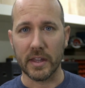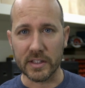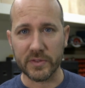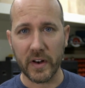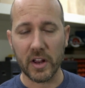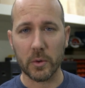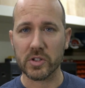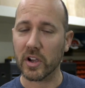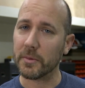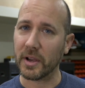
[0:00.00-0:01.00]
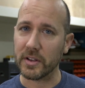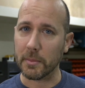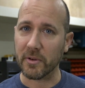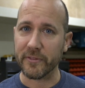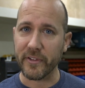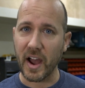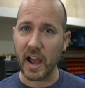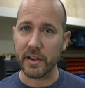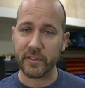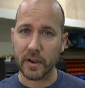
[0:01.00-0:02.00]
In this video, we're talking about number
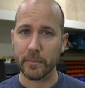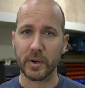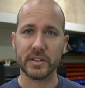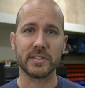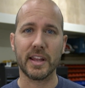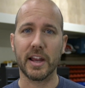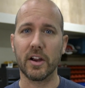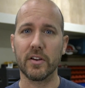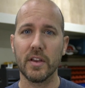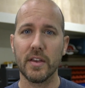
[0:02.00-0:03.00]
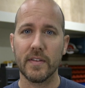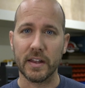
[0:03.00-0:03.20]
5, compressed air,